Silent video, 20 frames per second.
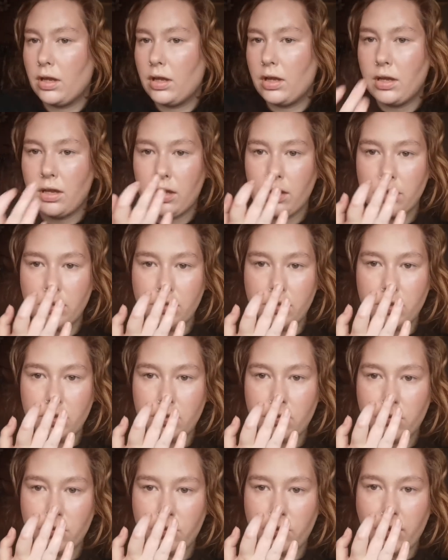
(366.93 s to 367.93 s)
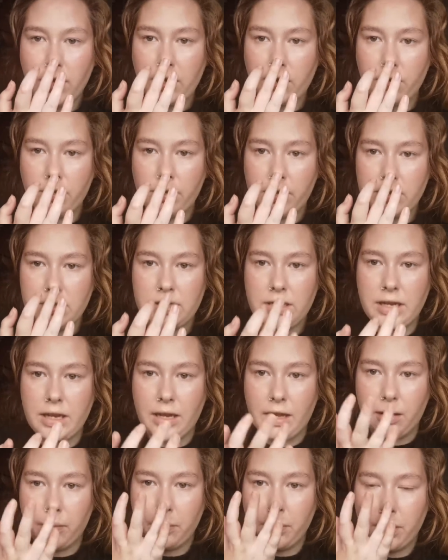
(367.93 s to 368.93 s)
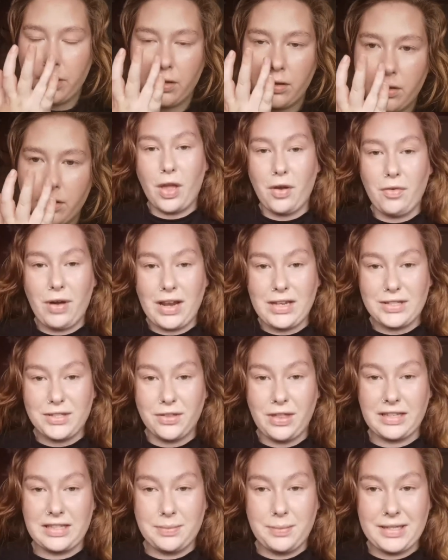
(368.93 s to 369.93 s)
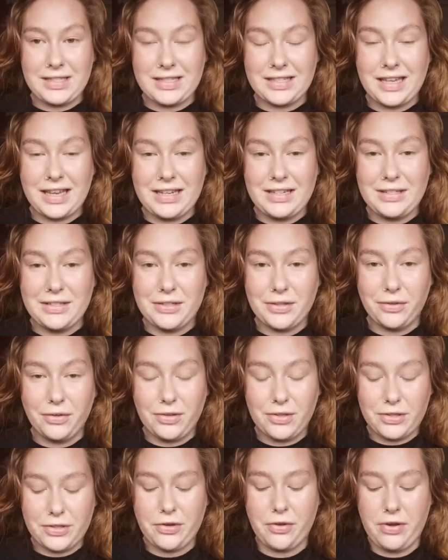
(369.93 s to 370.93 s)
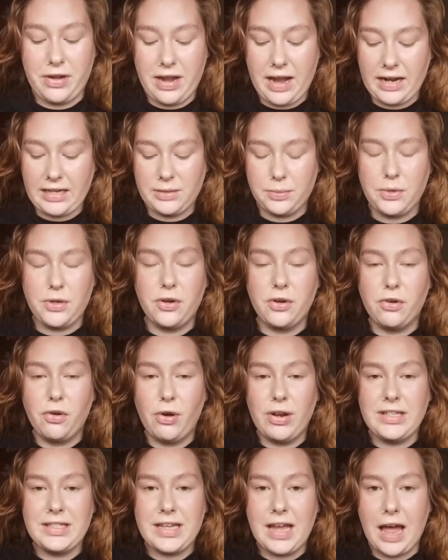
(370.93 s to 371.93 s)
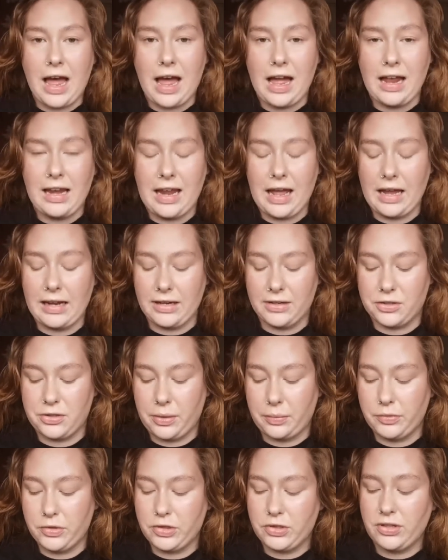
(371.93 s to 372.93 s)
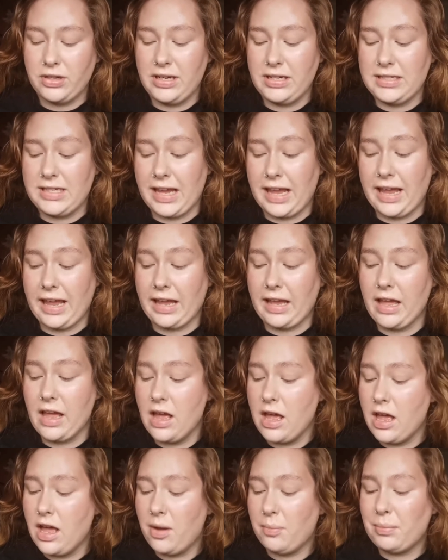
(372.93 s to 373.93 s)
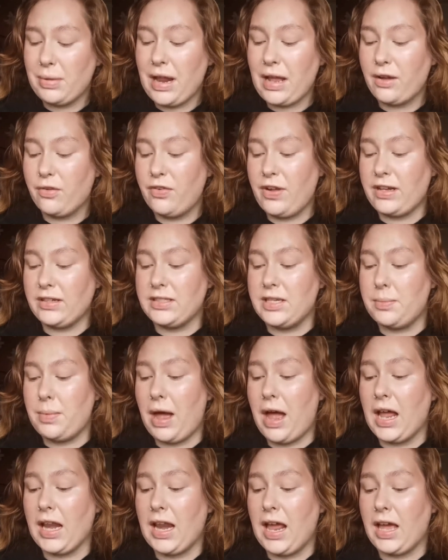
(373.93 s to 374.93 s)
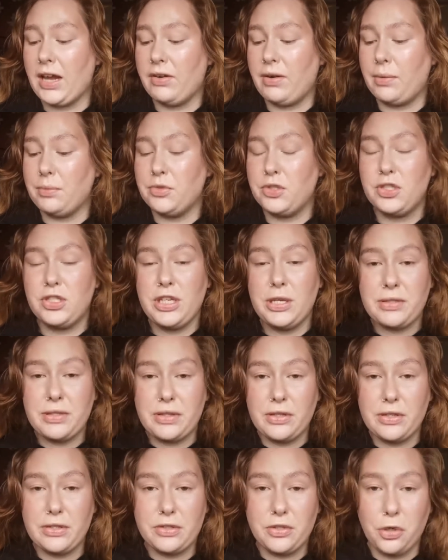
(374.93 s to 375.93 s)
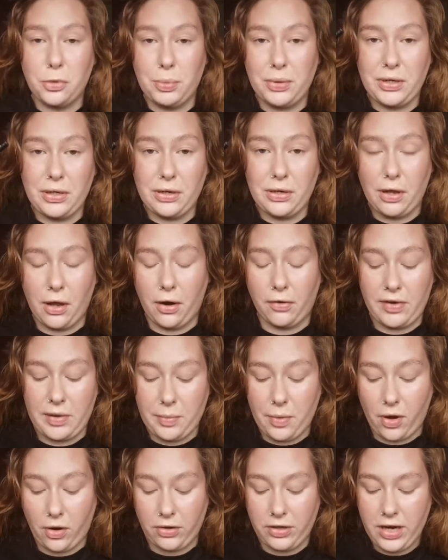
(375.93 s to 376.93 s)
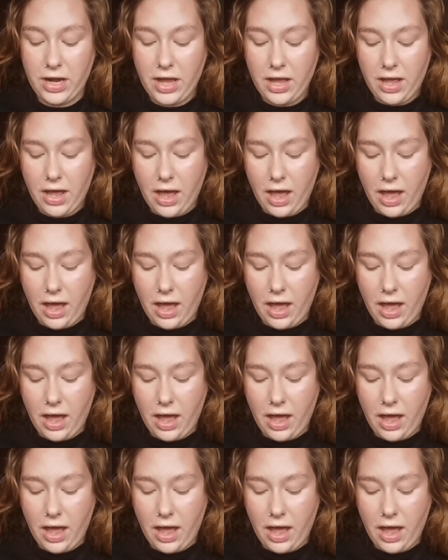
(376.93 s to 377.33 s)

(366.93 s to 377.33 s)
and just right on the tip. Right, so that's my skin done. So next we're going to go into eyeliner. So I'm just going to take black felt tip eyeliner. I'm just using the Soap and Glory one,